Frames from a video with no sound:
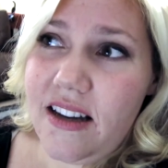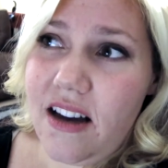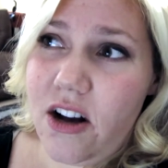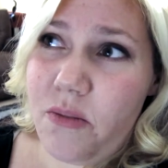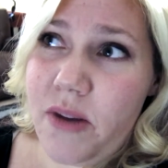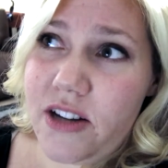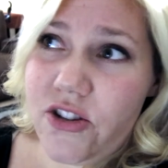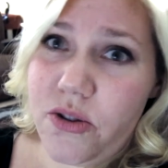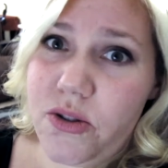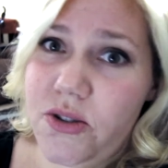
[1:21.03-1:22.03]
um, I
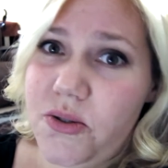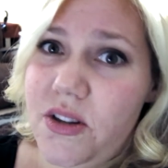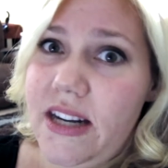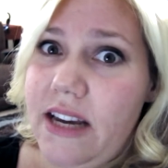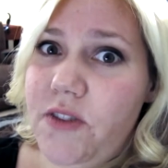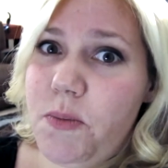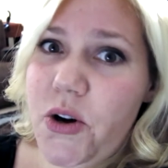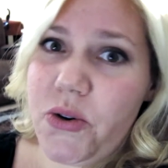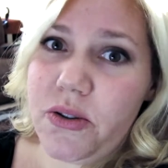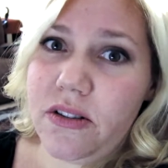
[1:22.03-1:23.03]
showed you the Navy
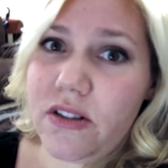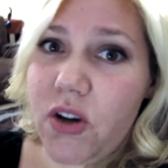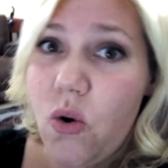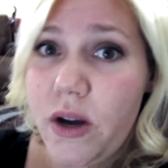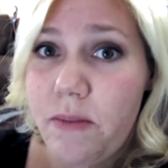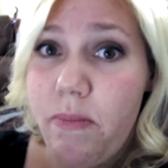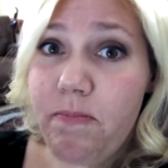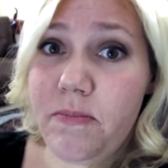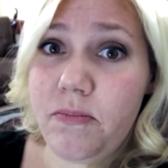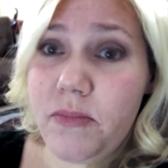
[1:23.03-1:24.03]
boat going
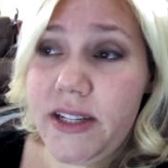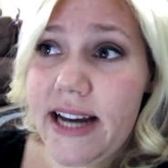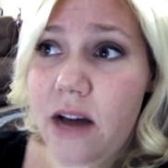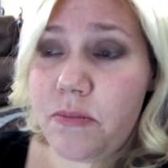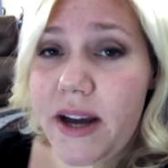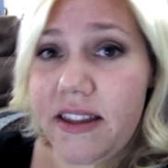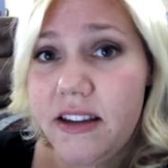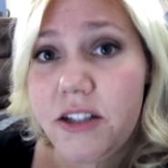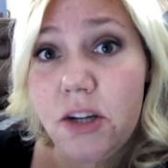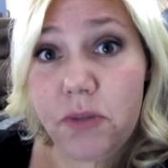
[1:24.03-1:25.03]
down by the
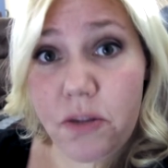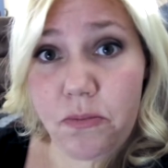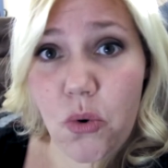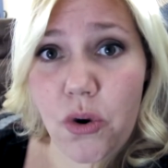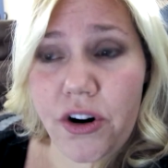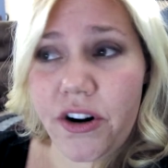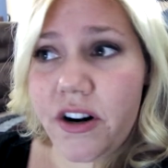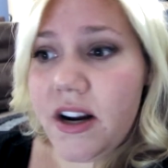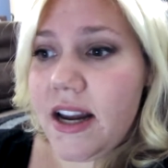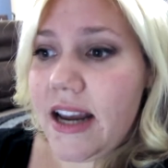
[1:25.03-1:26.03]
Egyptian border